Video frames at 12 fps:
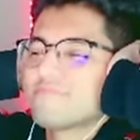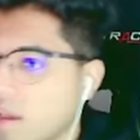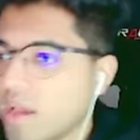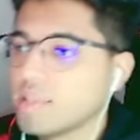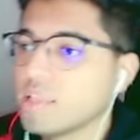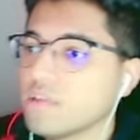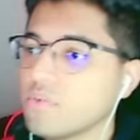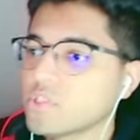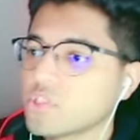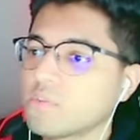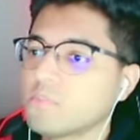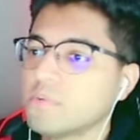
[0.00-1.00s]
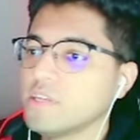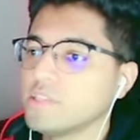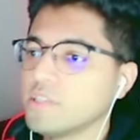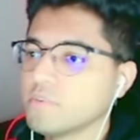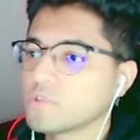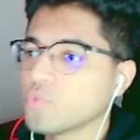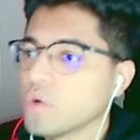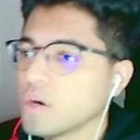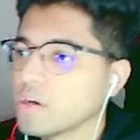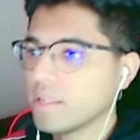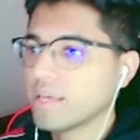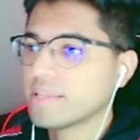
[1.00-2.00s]
And the lyrics are pretty deep as
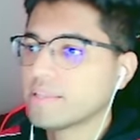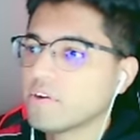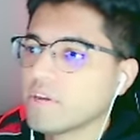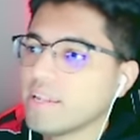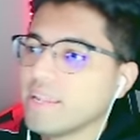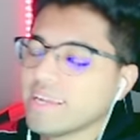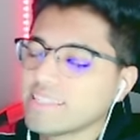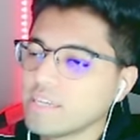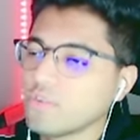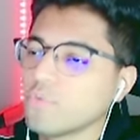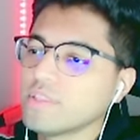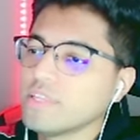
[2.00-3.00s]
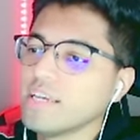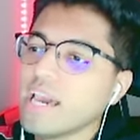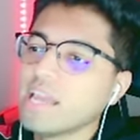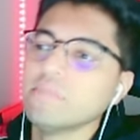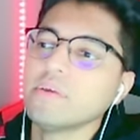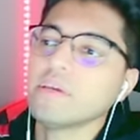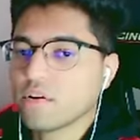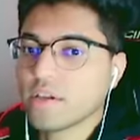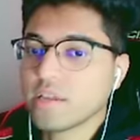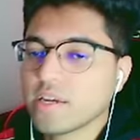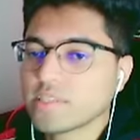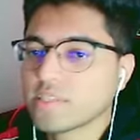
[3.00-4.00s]
well. Like, they're connecting with the anime. Okay,
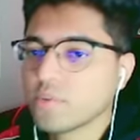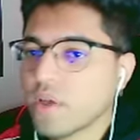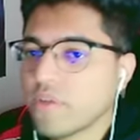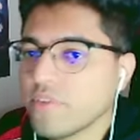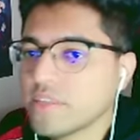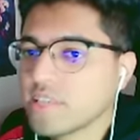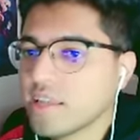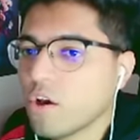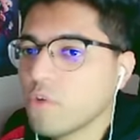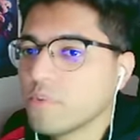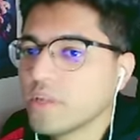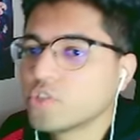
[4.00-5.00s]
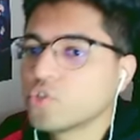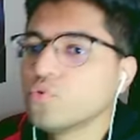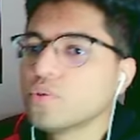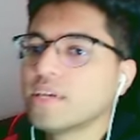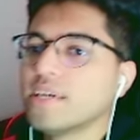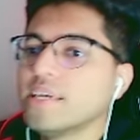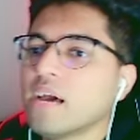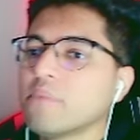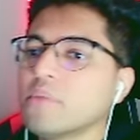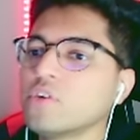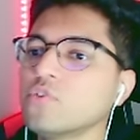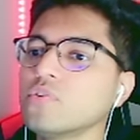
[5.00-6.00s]
next up we have Fate Stay Night Opening 2.
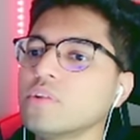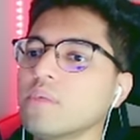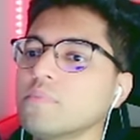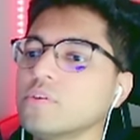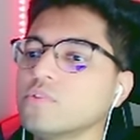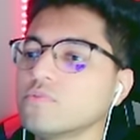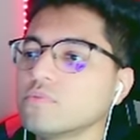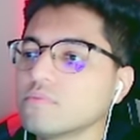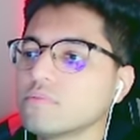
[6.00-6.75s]
Kirami Kuinamidu.